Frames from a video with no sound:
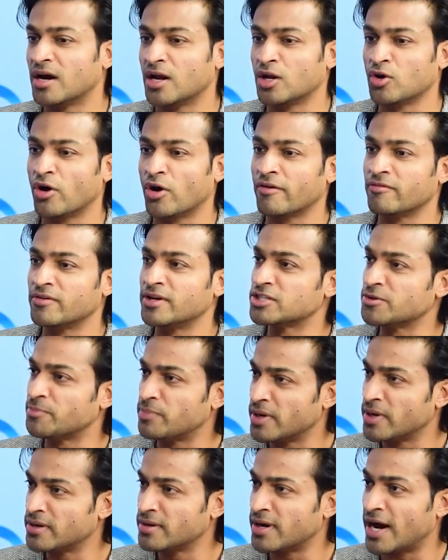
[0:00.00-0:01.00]
A lot of
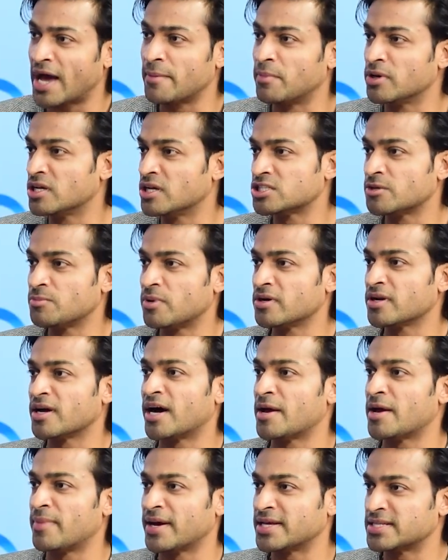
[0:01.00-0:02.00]
discipline. I am a disciplined
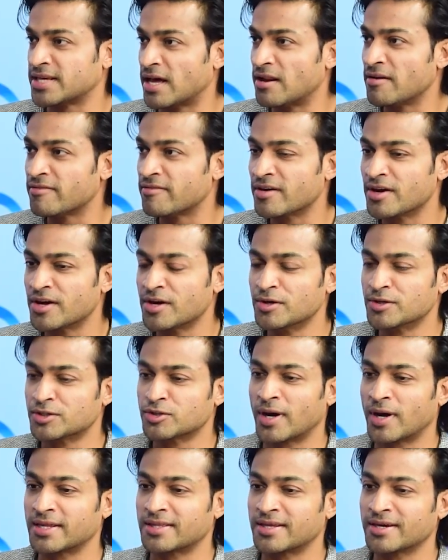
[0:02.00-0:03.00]
guy myself.
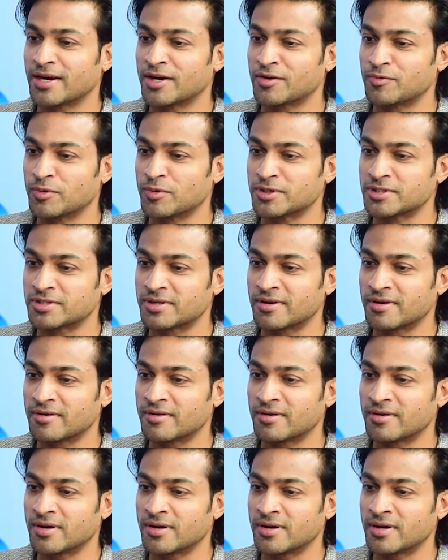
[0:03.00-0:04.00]
So I think it was,
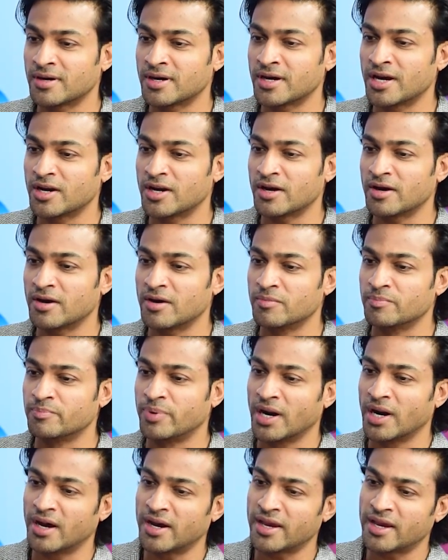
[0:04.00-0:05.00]

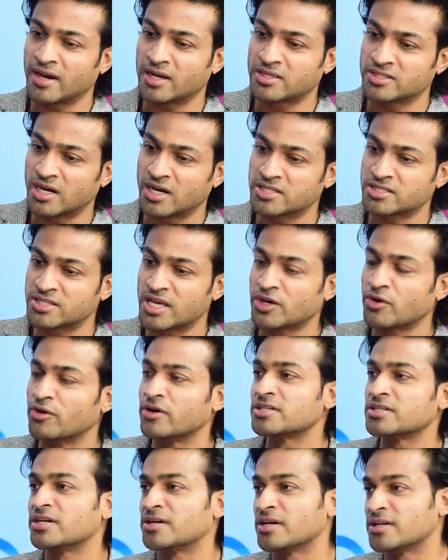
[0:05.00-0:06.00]
bada ek achha
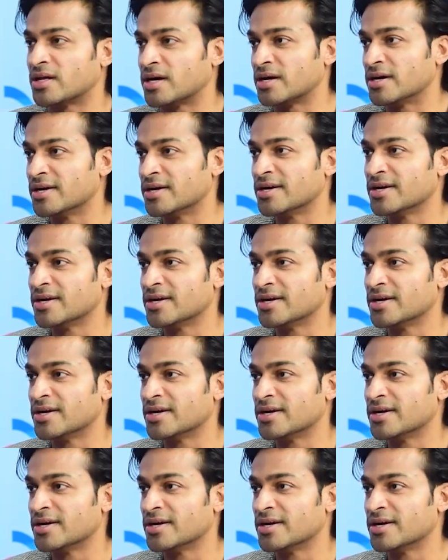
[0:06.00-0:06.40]
synchronicity tha.